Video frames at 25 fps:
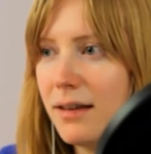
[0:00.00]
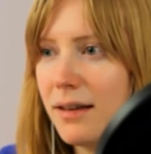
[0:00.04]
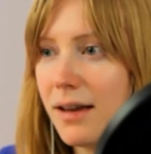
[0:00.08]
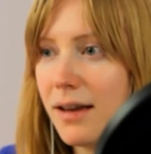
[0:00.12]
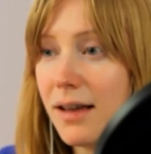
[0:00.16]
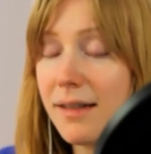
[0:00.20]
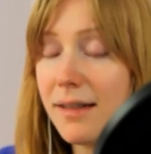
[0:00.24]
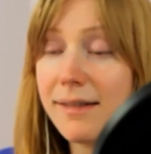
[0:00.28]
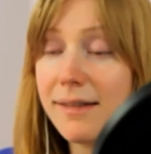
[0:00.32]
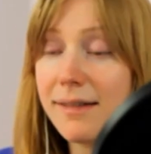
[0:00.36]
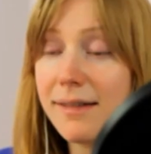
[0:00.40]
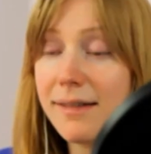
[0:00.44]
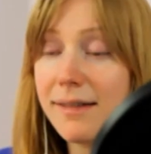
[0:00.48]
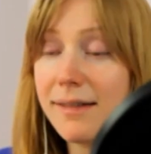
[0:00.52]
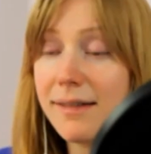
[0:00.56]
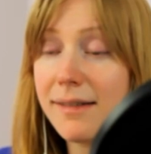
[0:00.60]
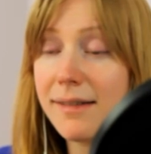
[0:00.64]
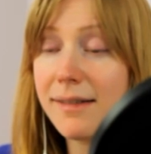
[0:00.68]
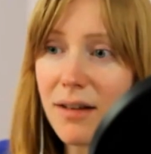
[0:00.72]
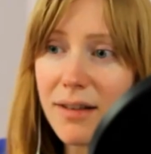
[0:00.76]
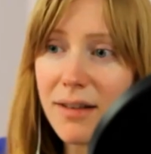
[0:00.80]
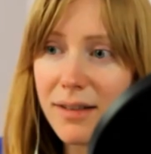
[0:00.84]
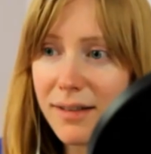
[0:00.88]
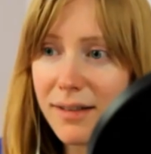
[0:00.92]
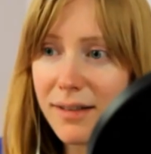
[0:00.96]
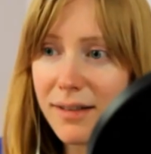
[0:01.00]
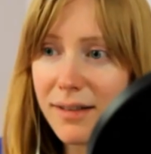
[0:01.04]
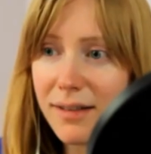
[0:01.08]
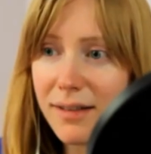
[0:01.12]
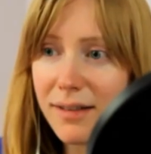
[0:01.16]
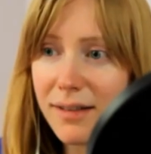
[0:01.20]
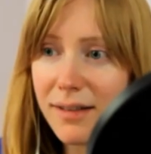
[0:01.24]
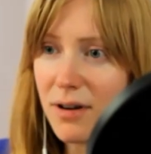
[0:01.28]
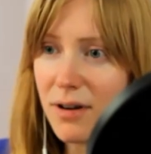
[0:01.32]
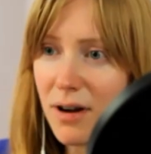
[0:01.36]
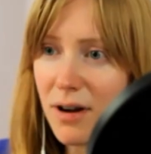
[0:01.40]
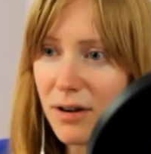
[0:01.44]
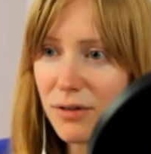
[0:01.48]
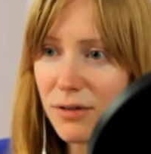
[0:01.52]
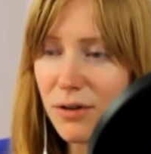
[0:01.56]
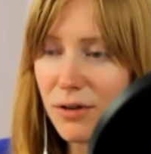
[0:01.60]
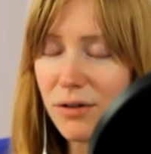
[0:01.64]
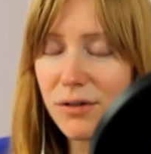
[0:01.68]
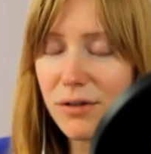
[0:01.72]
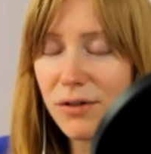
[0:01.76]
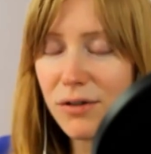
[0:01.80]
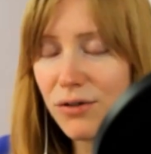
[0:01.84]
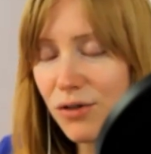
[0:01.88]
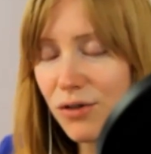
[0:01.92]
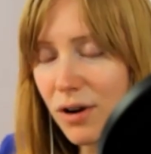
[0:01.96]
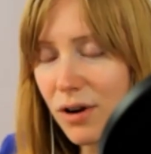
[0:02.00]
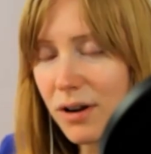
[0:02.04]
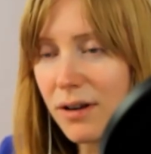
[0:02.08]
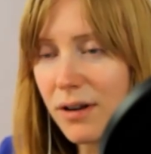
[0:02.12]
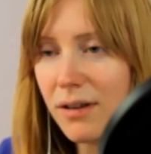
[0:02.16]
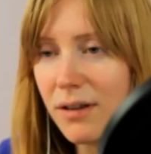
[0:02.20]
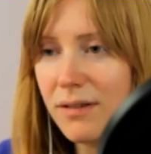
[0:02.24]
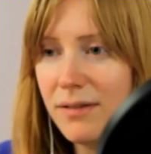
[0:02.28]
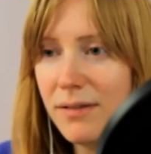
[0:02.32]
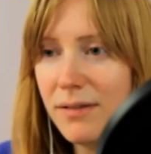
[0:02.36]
and seeing all these different doctors try to